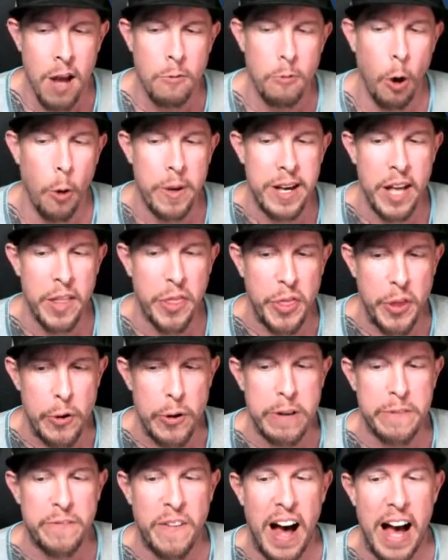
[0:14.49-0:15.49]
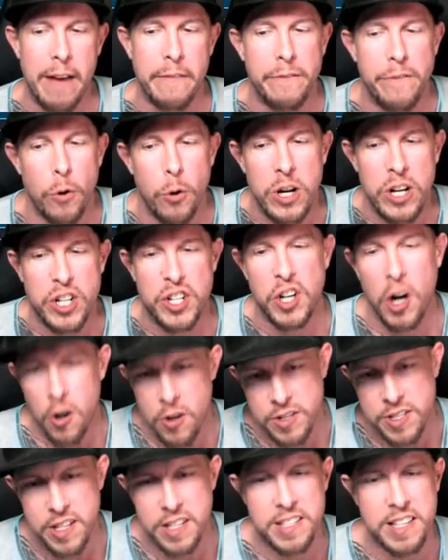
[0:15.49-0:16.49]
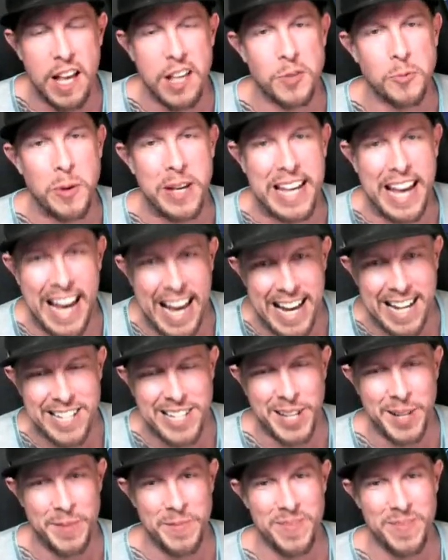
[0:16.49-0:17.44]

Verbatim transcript: Well, we got 35 Void shards that says we can't.